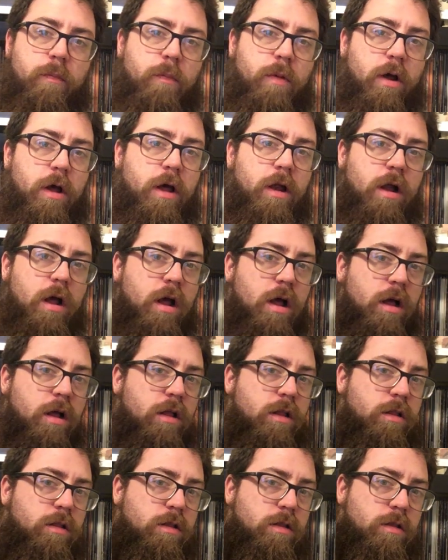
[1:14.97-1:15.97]

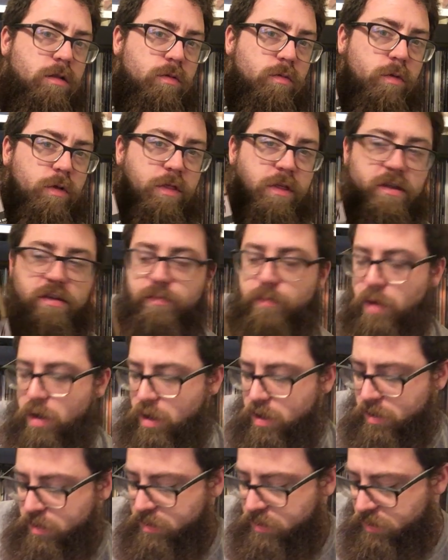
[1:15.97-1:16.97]
But with this
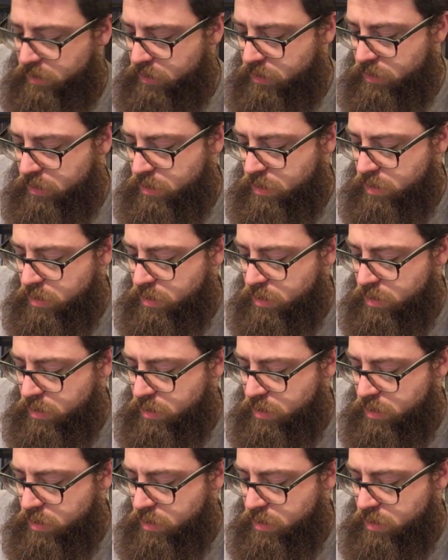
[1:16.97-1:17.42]
box,